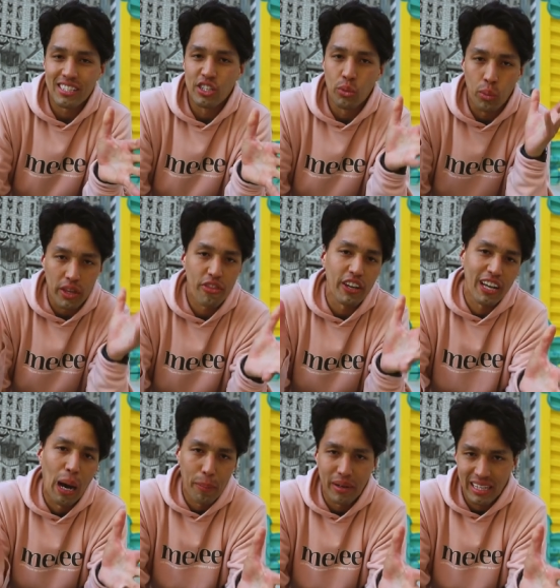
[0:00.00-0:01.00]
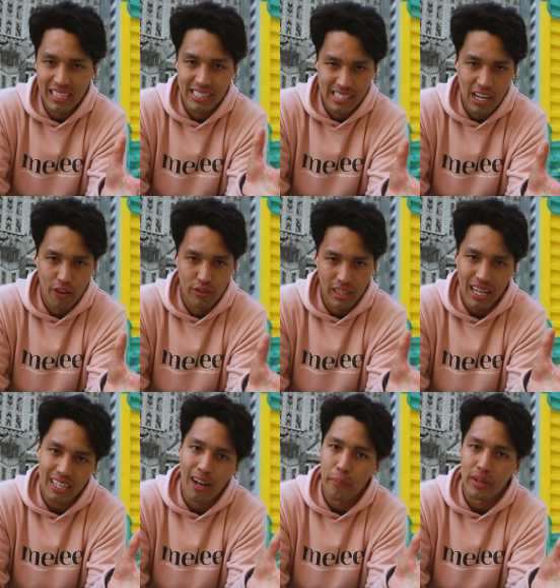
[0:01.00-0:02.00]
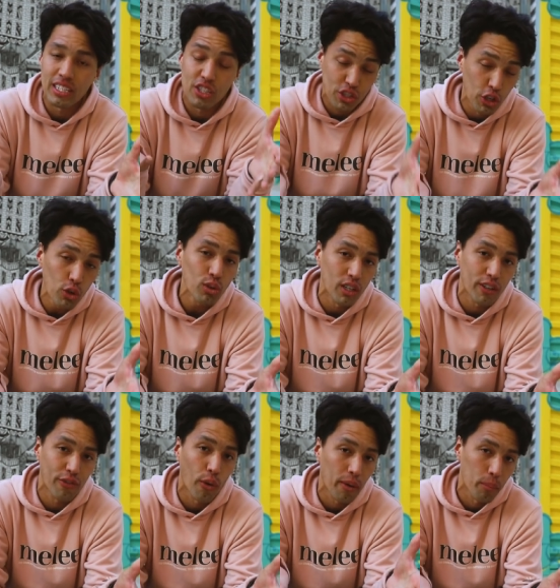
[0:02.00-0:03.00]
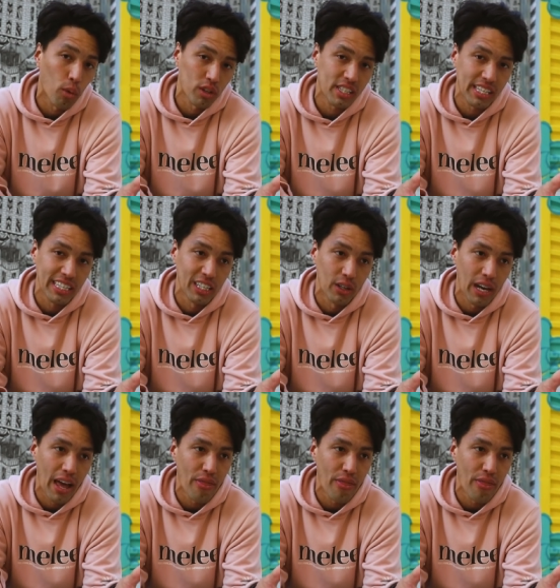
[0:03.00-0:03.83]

has to do with the company itself. A lot of companies do look for more skill